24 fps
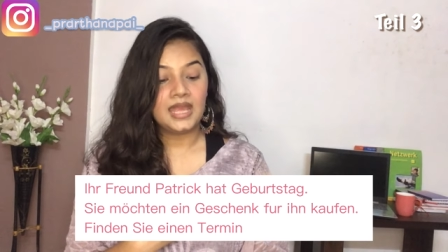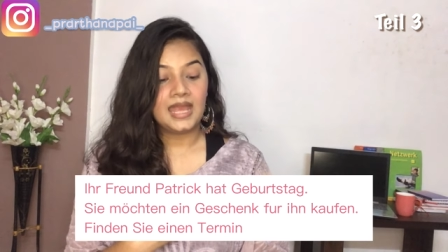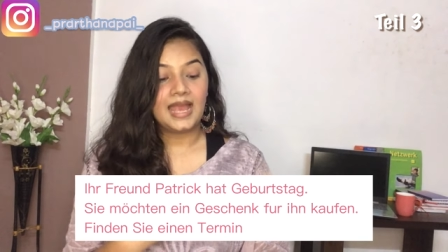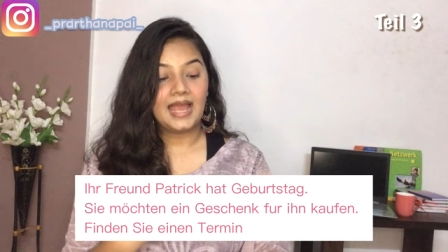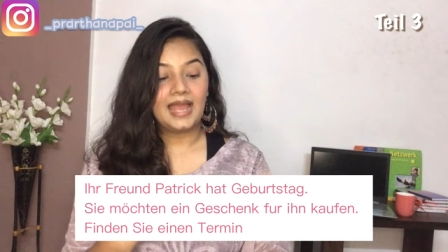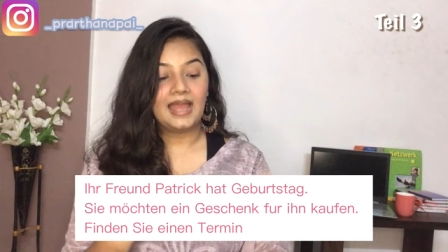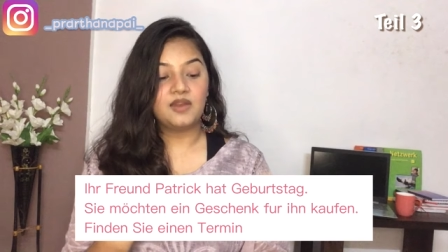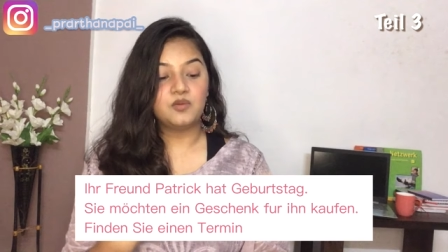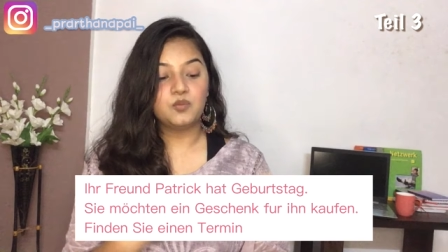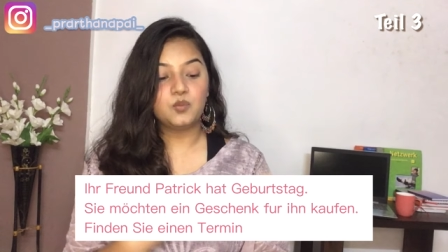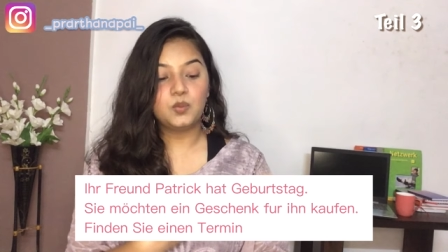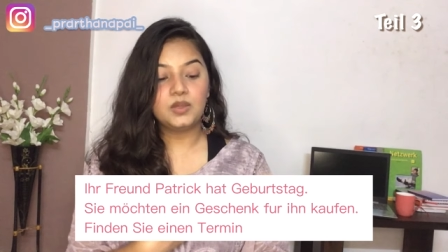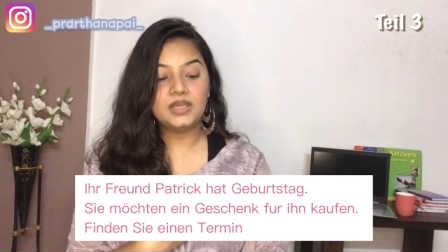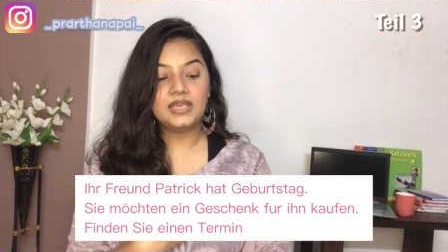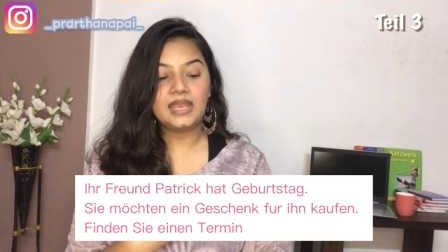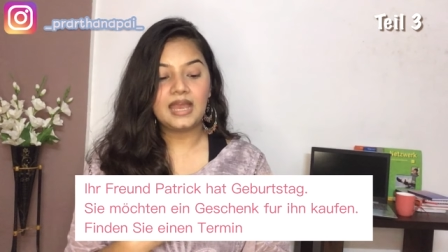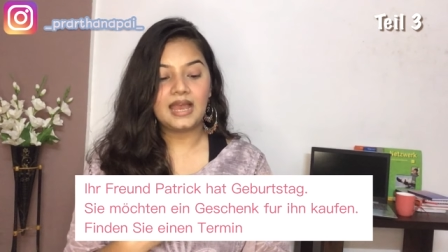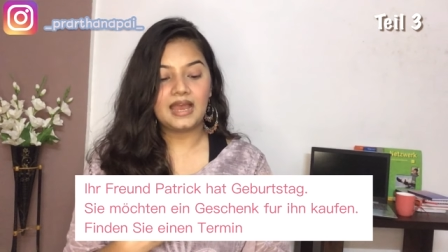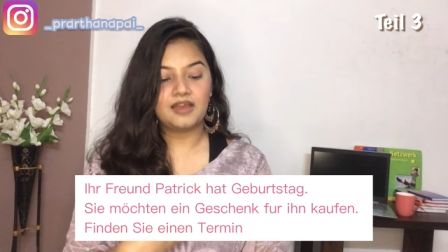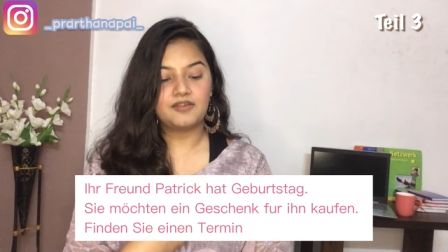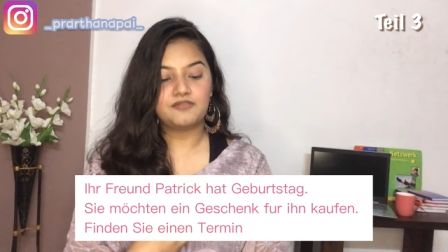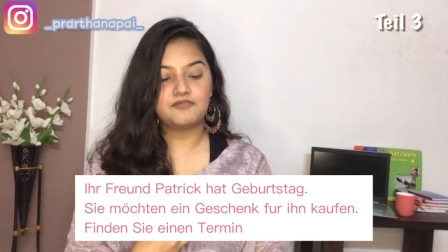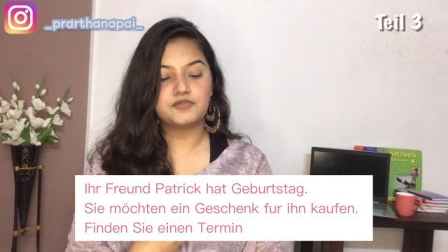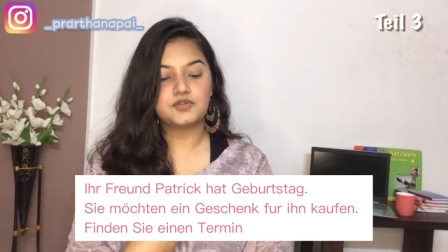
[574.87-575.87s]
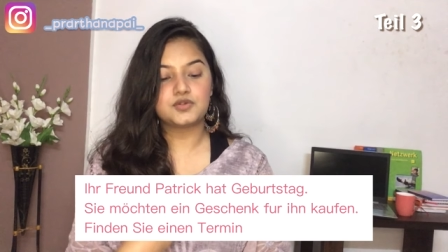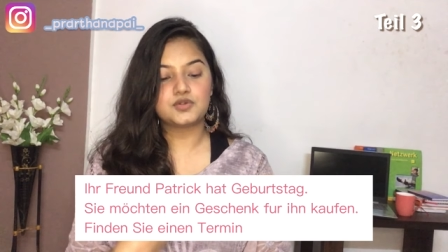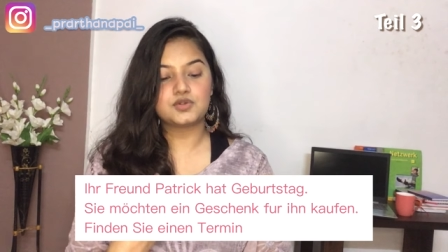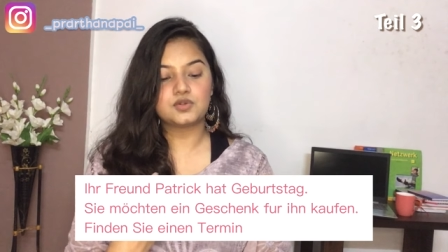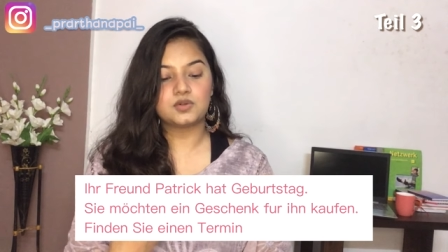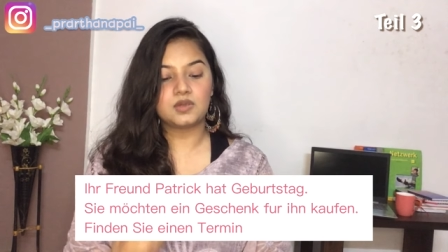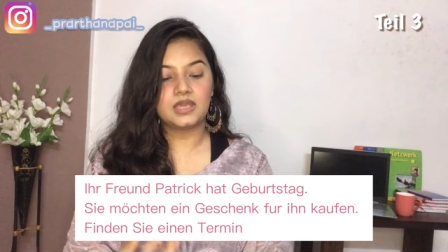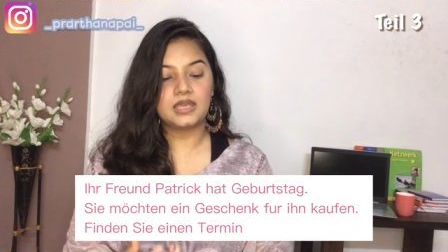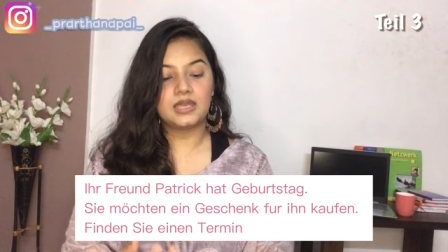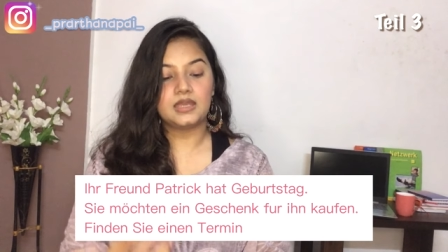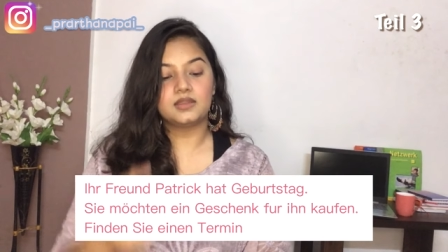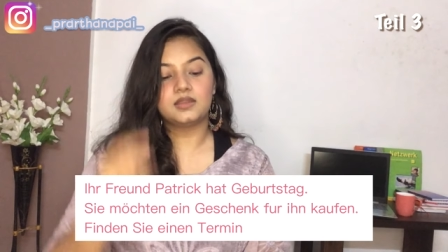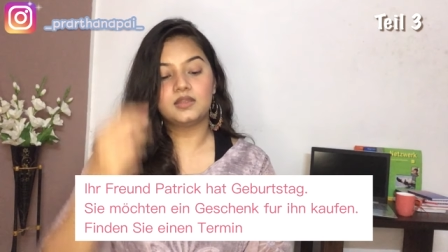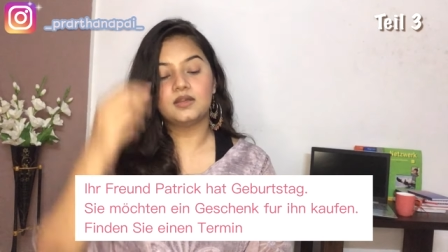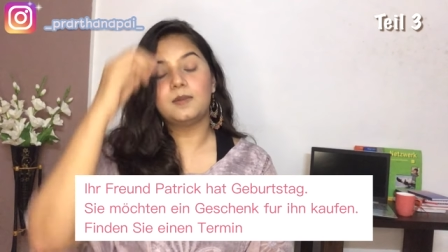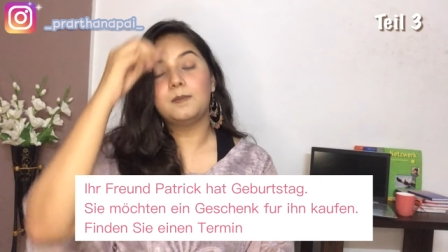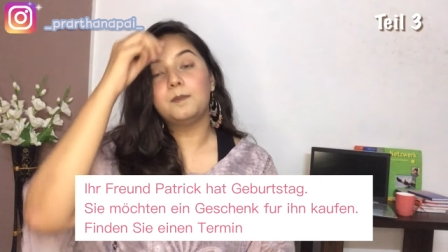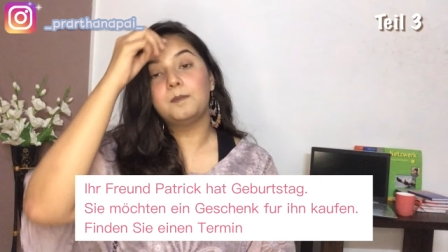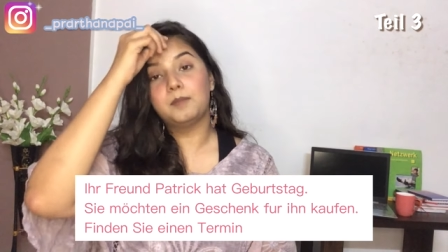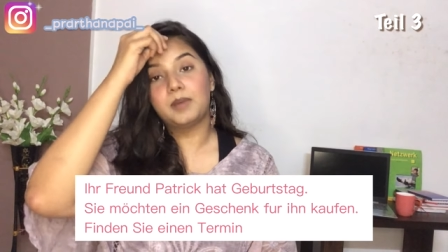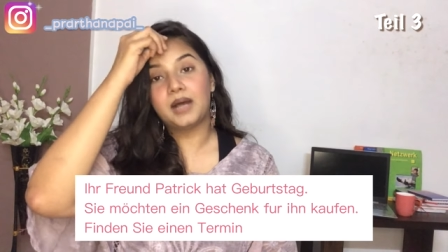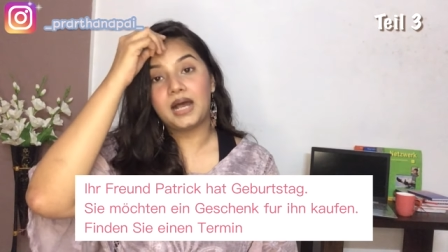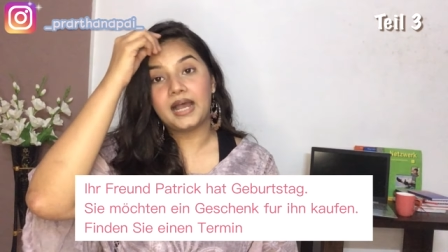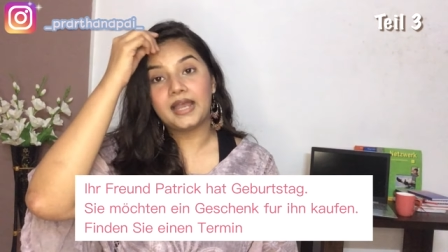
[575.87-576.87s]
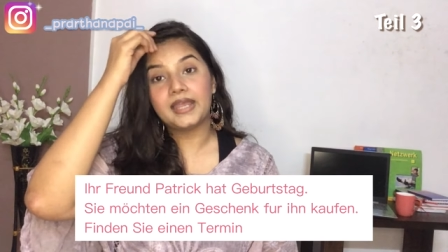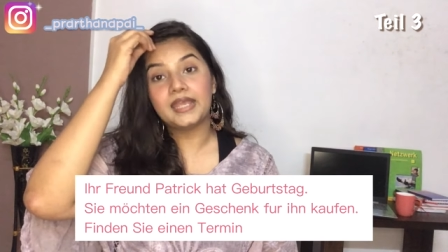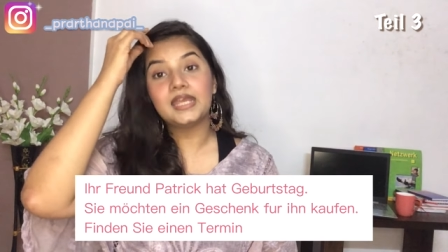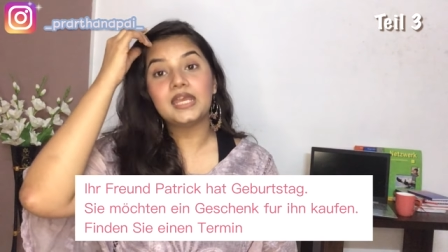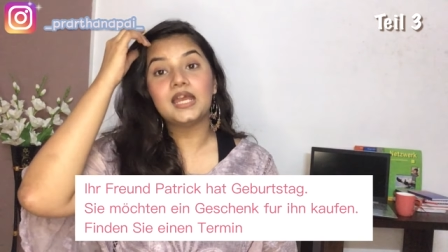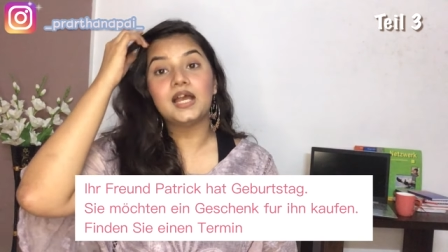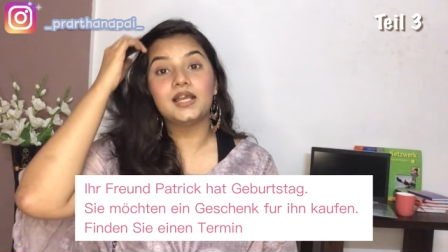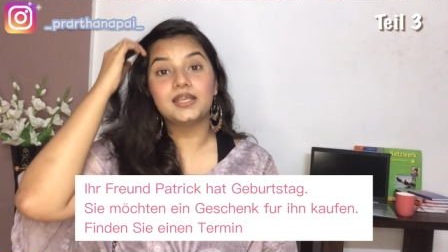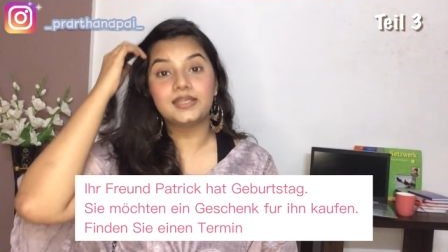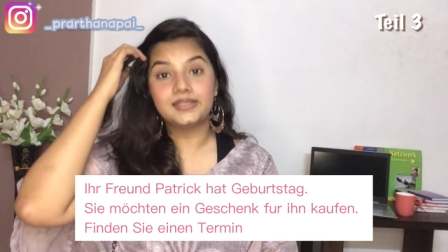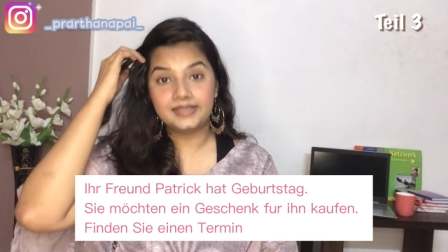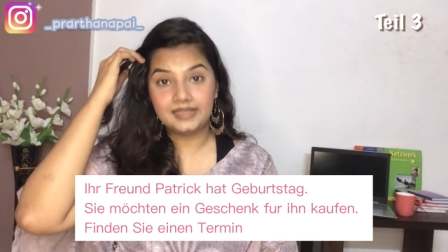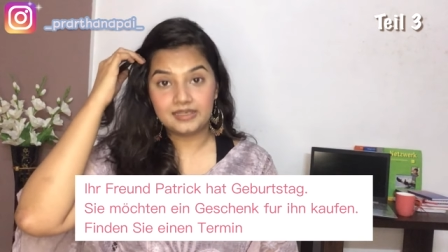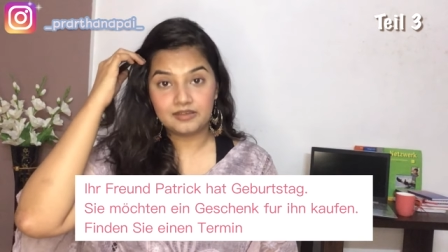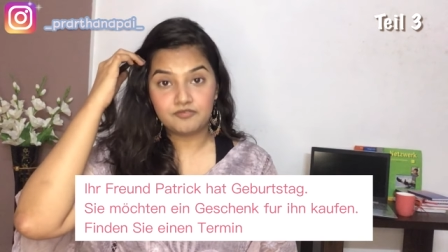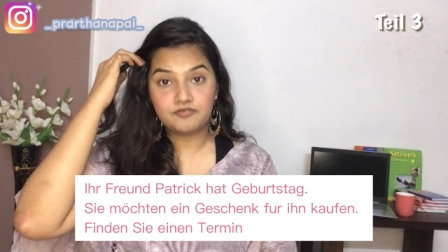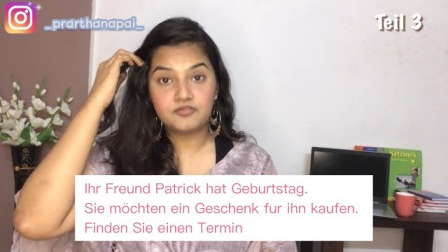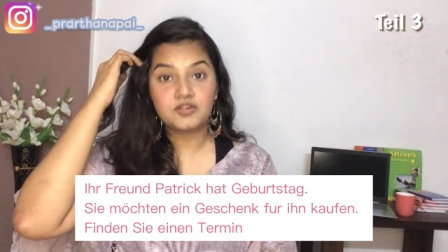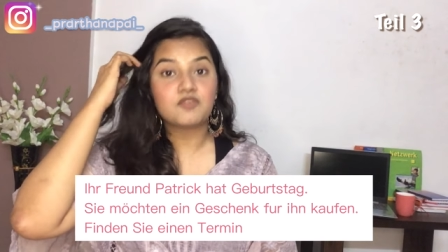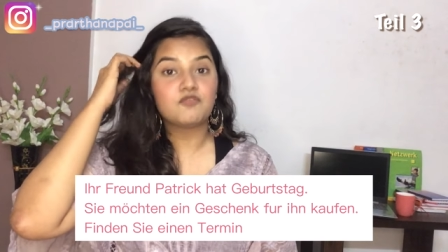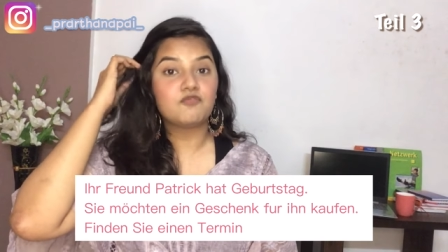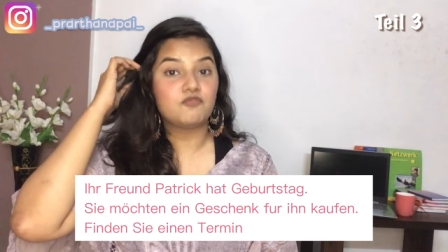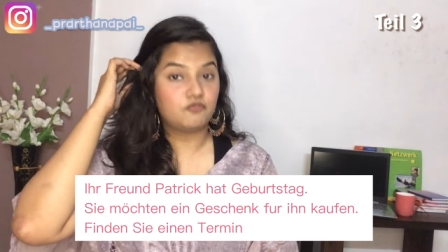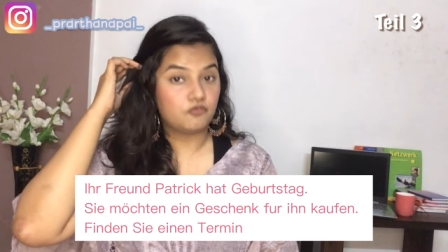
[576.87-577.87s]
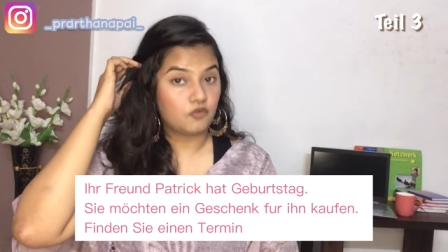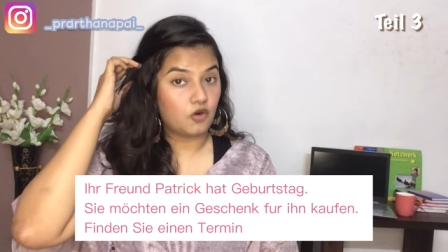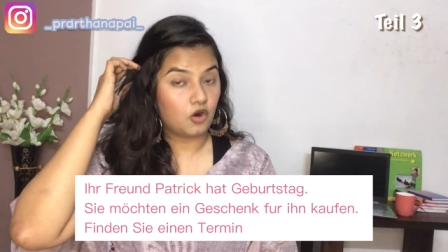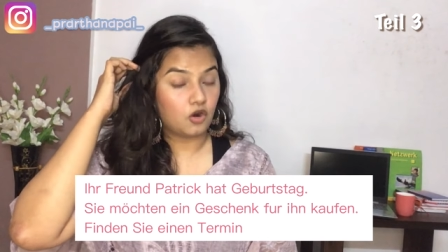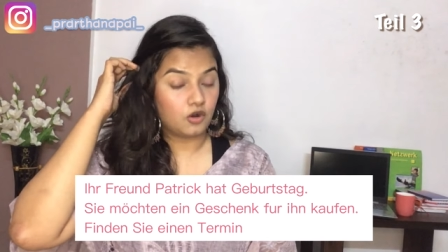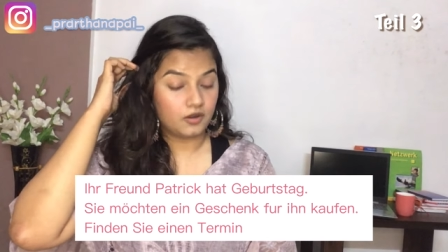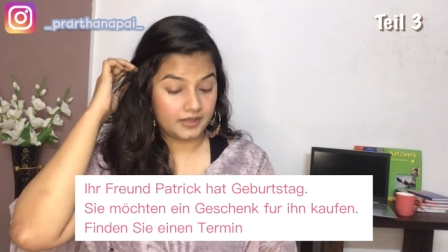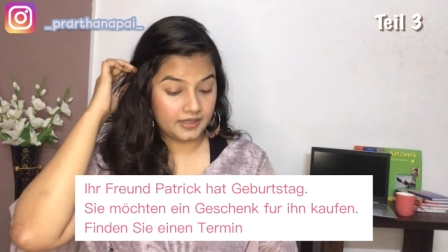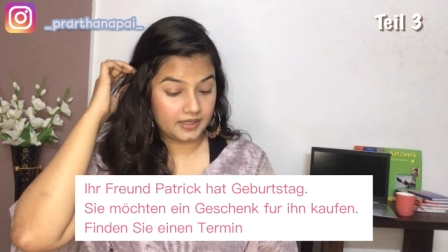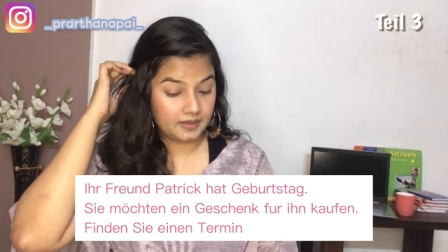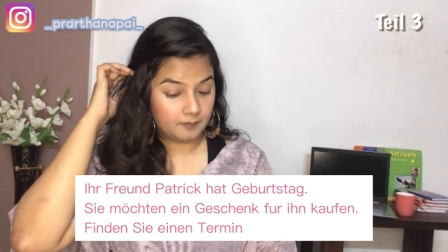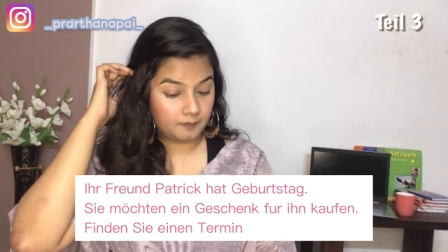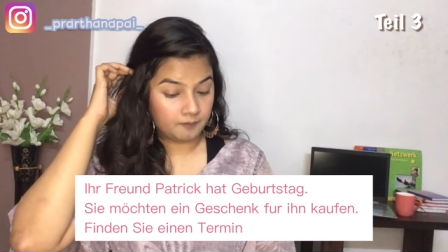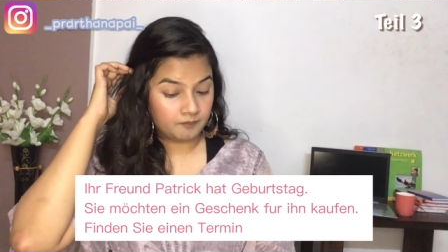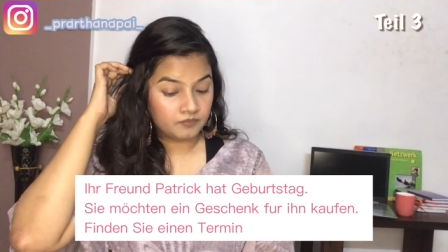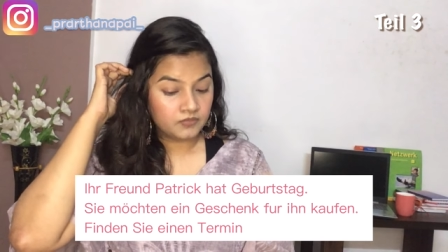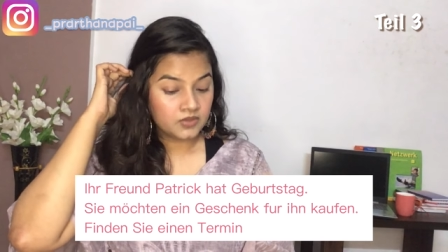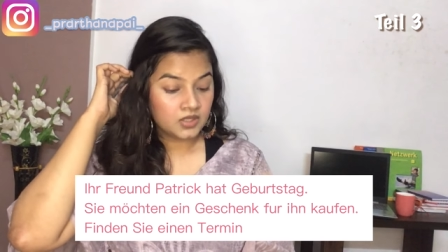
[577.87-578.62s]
and we have to together buy a gift for him.